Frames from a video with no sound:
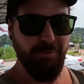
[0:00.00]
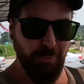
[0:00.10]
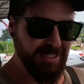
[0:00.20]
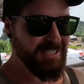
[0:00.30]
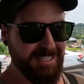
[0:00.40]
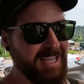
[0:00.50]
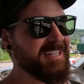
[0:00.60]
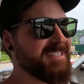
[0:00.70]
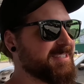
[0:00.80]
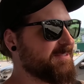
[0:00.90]
40
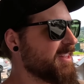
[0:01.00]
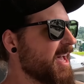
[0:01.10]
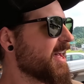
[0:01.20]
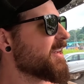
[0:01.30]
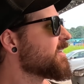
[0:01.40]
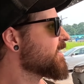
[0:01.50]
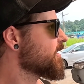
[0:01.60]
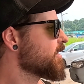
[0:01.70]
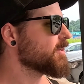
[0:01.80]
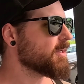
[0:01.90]
cents for that
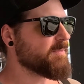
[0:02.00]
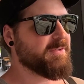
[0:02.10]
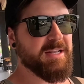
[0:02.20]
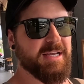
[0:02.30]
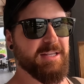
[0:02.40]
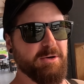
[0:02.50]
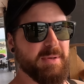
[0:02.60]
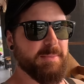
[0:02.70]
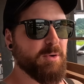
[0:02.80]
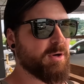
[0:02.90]
feeling a little
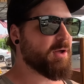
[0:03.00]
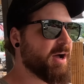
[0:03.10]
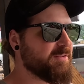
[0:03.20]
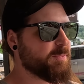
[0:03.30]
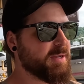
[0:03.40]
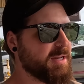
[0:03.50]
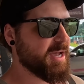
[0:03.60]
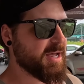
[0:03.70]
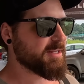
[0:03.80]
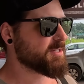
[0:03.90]
bit more alive. But
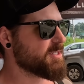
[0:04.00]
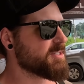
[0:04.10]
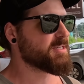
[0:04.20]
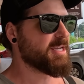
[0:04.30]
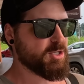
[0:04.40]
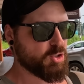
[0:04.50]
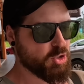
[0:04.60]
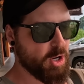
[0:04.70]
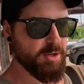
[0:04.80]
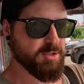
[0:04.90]
yeah, it's just it just
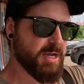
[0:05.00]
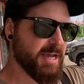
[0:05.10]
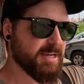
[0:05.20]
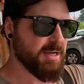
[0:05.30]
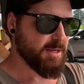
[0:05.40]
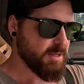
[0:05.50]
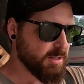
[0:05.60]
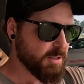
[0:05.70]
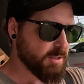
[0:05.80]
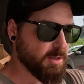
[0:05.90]
shows like
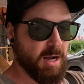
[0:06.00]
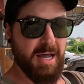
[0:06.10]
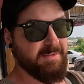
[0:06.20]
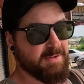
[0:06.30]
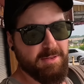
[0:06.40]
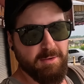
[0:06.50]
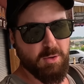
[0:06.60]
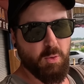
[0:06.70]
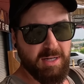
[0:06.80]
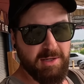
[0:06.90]
I even
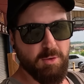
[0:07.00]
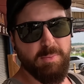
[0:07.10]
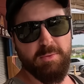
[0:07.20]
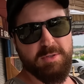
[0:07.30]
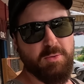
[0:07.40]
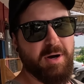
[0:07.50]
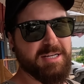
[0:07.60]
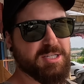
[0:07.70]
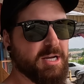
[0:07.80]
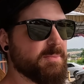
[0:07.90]
thought Kuala Lumpur was
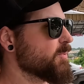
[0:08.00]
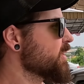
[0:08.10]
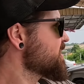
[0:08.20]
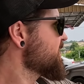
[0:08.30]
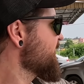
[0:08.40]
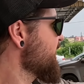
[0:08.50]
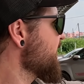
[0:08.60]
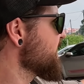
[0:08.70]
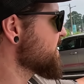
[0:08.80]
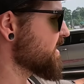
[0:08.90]
quite cheap. Once you get
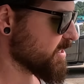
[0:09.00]
out into